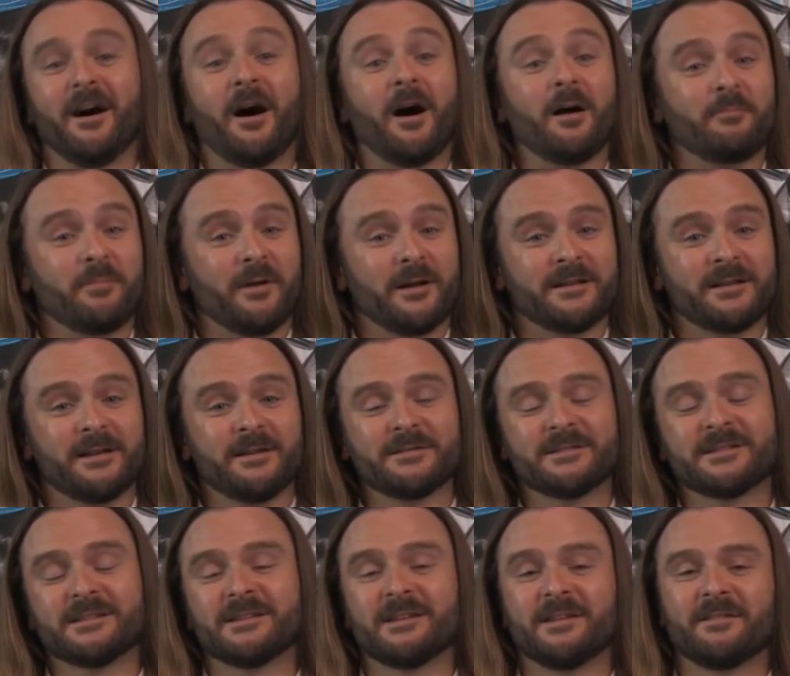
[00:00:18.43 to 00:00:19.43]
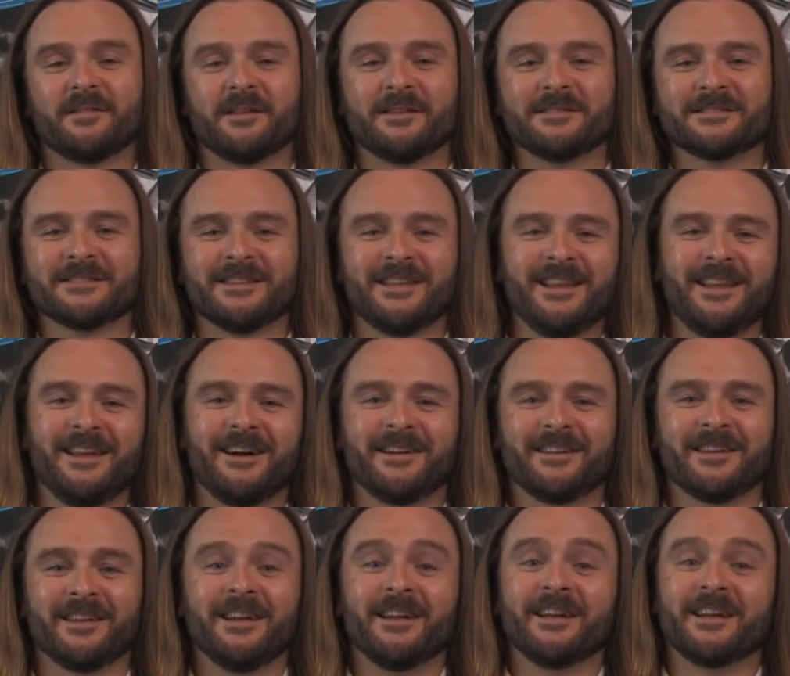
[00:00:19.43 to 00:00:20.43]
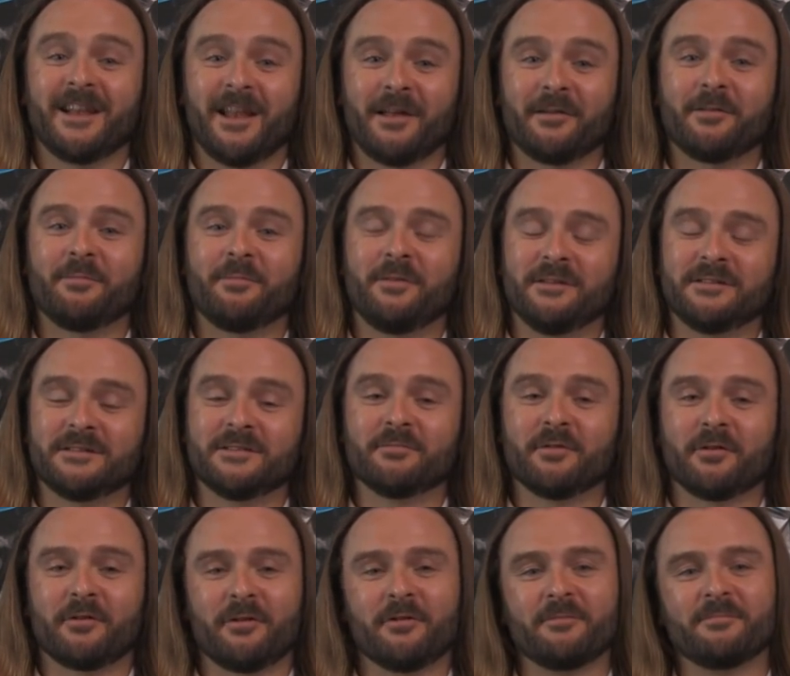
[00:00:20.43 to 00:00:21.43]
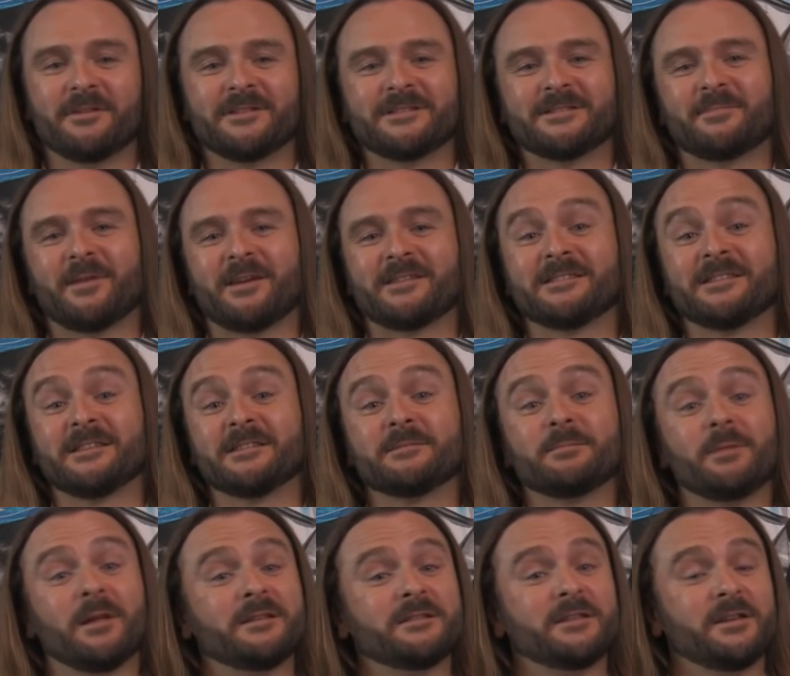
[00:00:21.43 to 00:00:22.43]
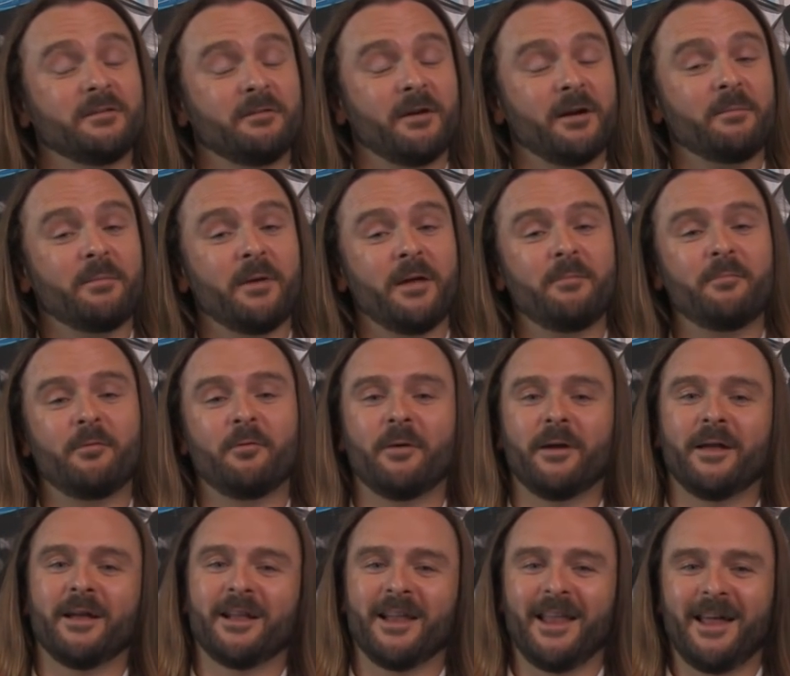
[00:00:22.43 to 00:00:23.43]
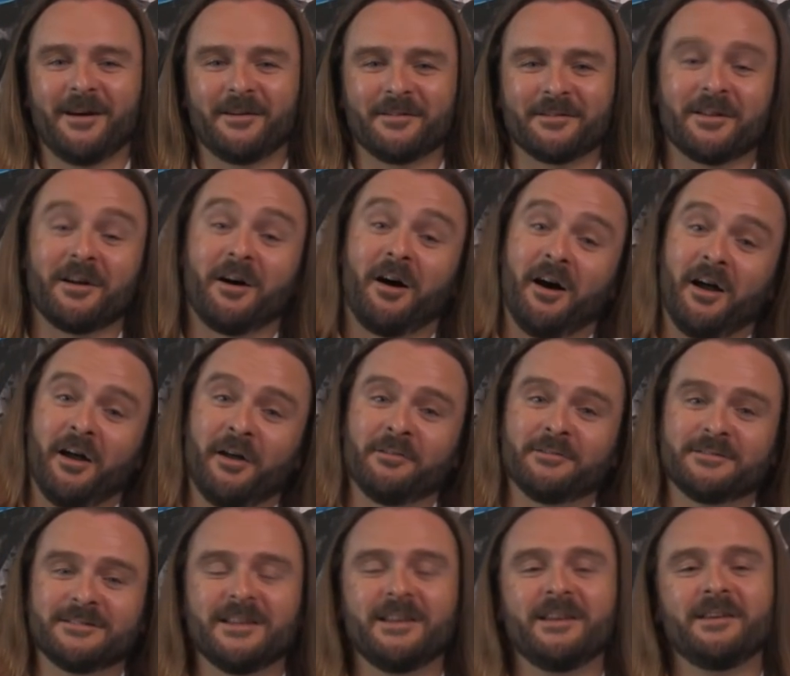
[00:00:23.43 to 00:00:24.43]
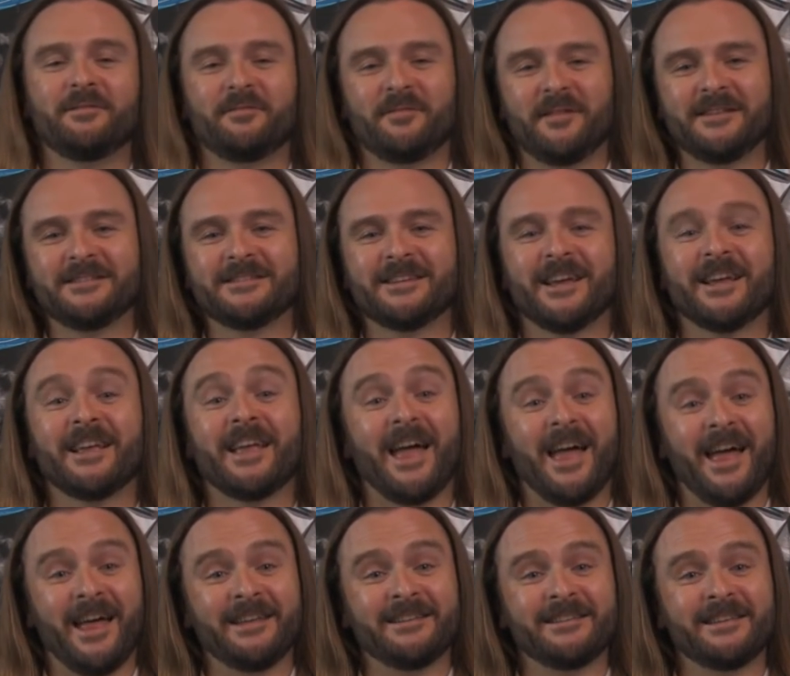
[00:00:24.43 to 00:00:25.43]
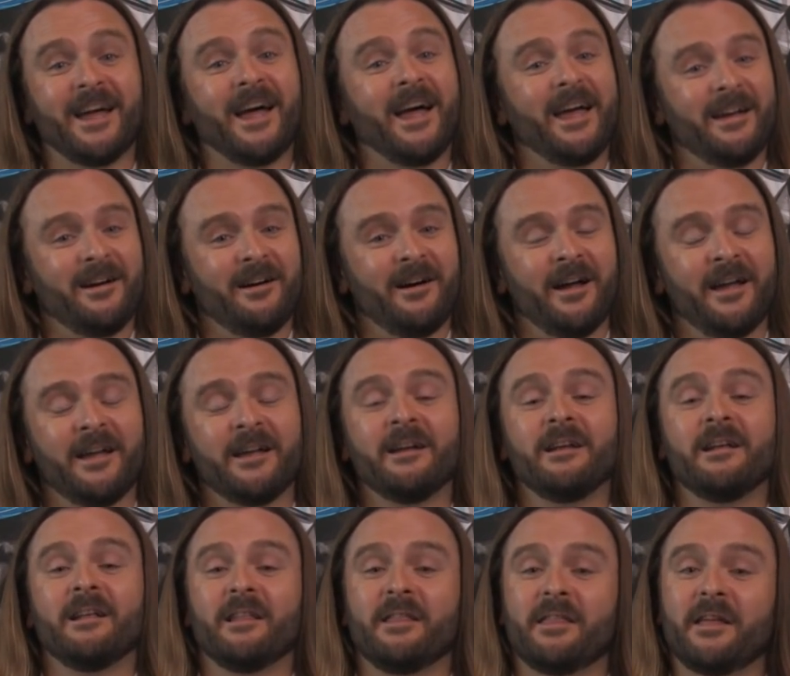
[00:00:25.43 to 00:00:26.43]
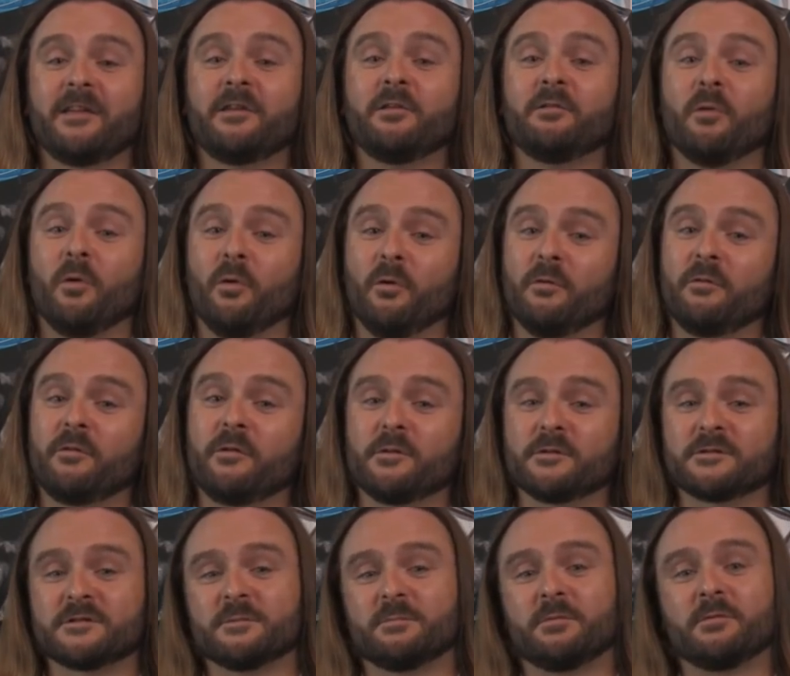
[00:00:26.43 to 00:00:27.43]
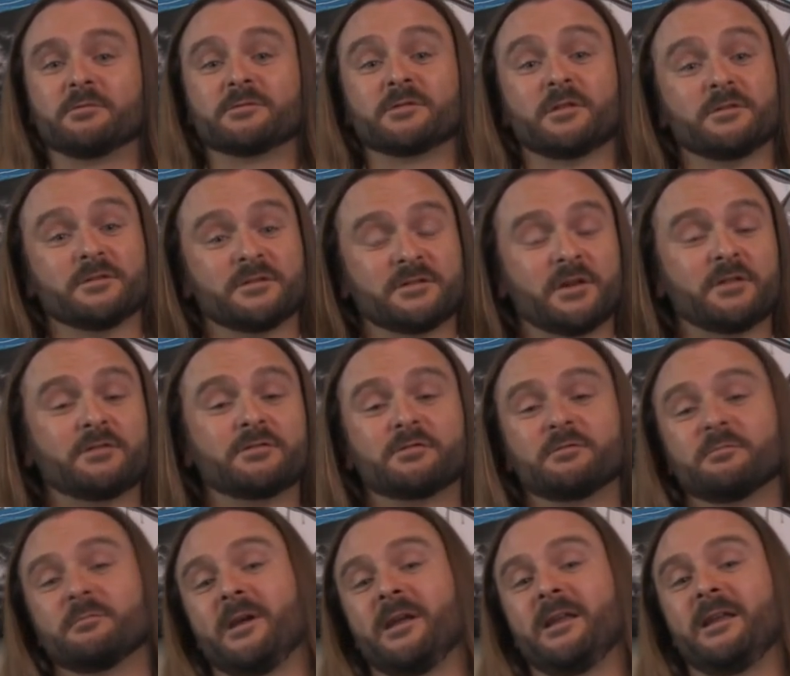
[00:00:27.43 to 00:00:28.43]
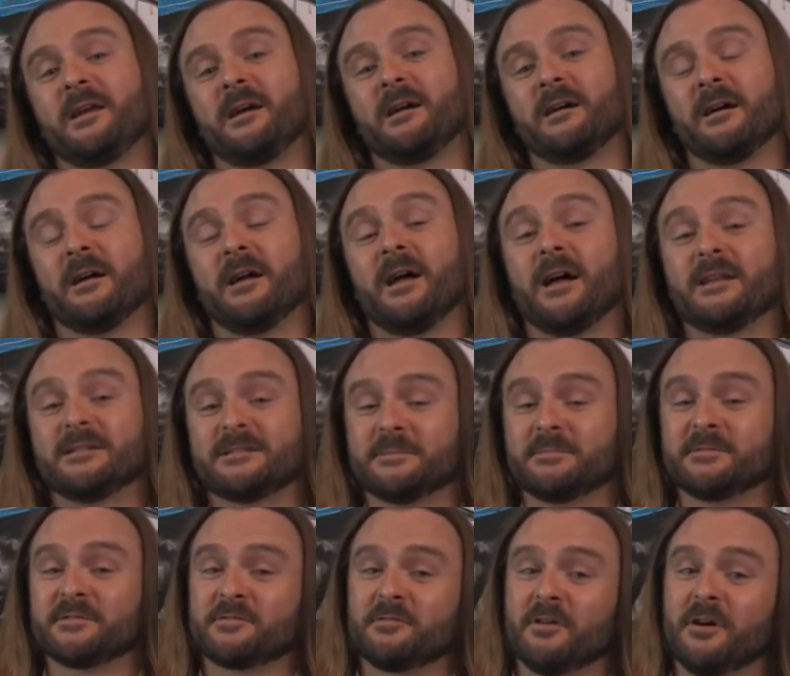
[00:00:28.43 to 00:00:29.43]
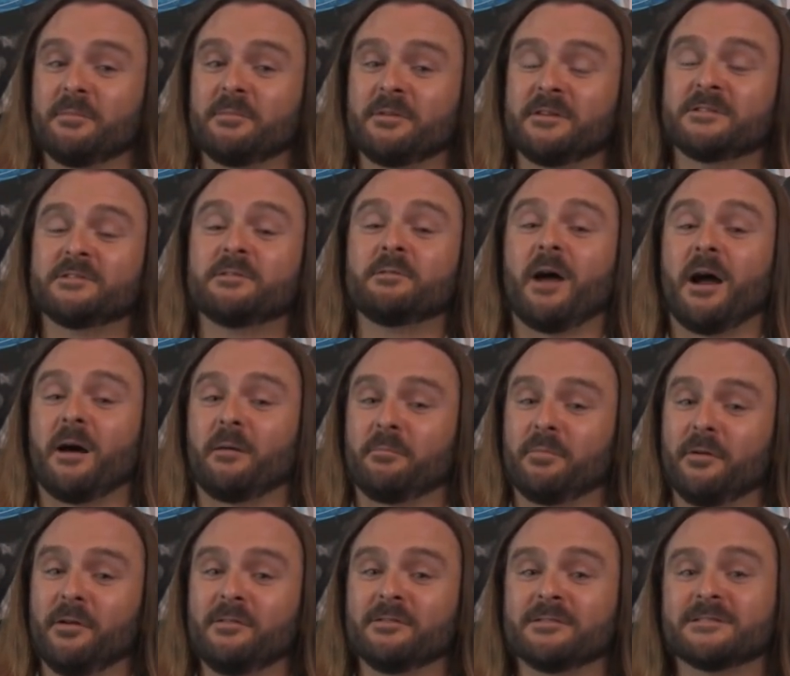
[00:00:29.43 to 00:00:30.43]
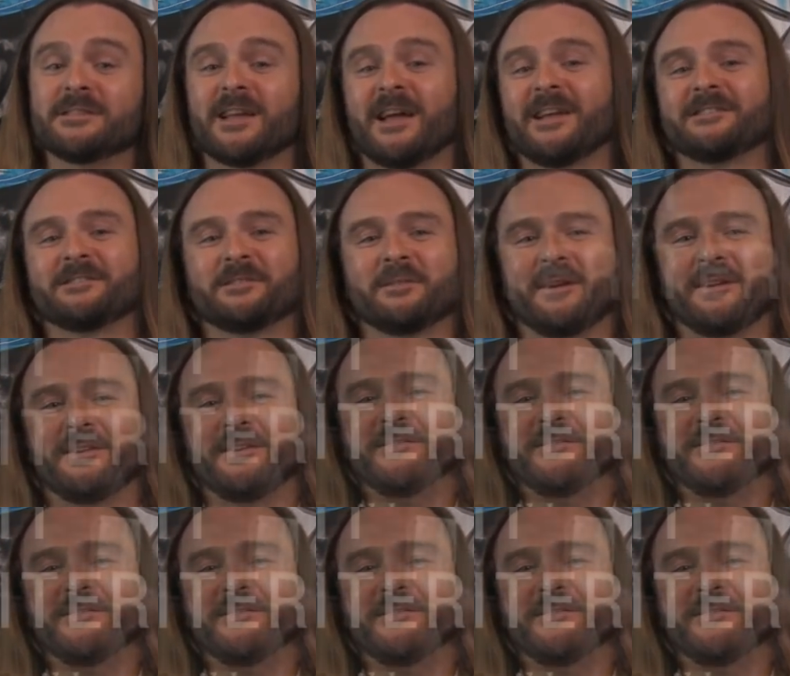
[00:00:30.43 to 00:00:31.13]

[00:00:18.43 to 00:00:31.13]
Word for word: I'm Brad Nelson of Nelson Hilliard, cloud computing recruitment specialist placing great people in cloud, IoT, fintech and A I. Thank you all for your support on social media and subscribing to our blogs and to our